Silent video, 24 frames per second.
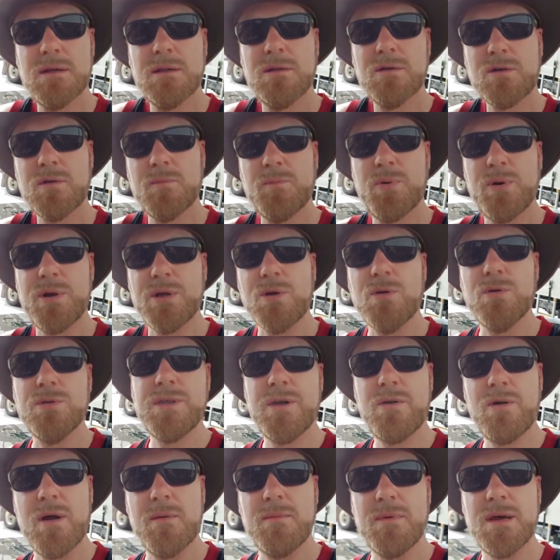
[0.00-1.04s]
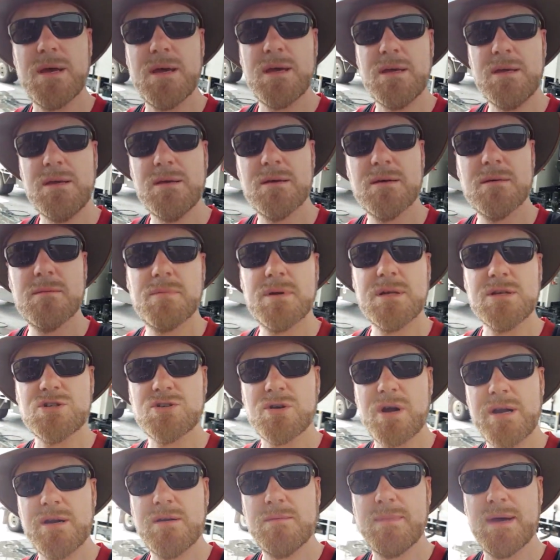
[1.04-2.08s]
Looking pretty good there, MD. Been
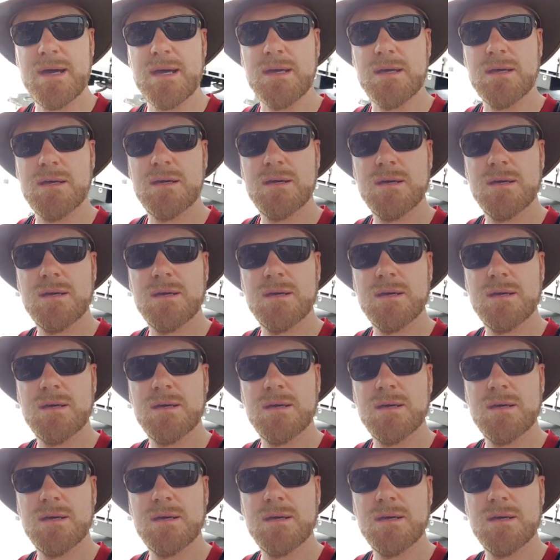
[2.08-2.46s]
training, mate.